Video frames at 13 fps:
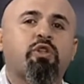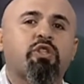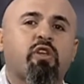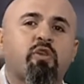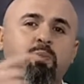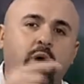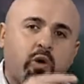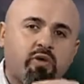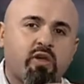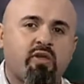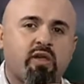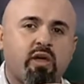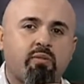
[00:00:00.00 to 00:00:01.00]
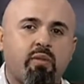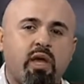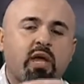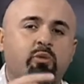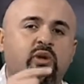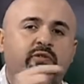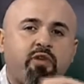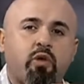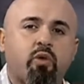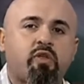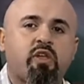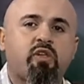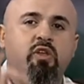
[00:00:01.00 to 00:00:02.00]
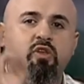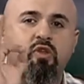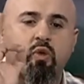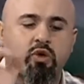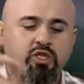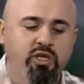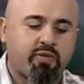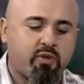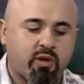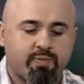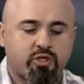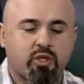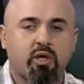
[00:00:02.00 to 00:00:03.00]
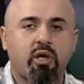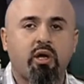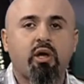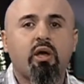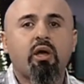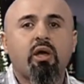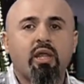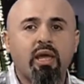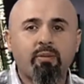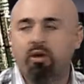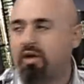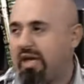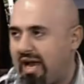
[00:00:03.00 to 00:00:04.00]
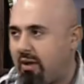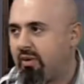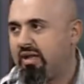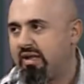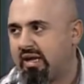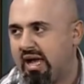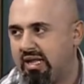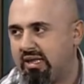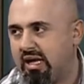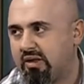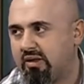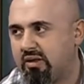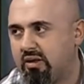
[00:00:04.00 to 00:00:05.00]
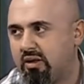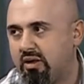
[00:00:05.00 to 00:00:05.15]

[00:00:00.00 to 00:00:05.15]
which exposes him and refutes his distortion of scripture. Can I read the context?